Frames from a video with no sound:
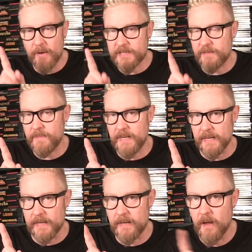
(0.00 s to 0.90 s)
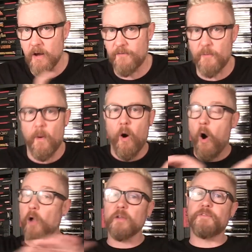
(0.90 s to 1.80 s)
out to me from
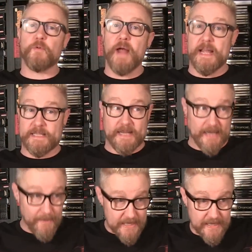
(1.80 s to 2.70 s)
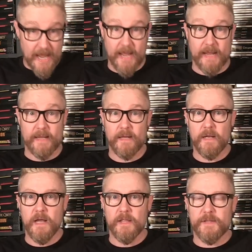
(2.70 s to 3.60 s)
all of the rest. And let me say,
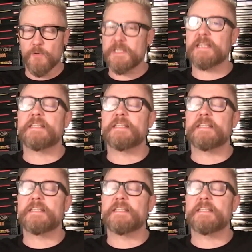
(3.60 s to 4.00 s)
there was a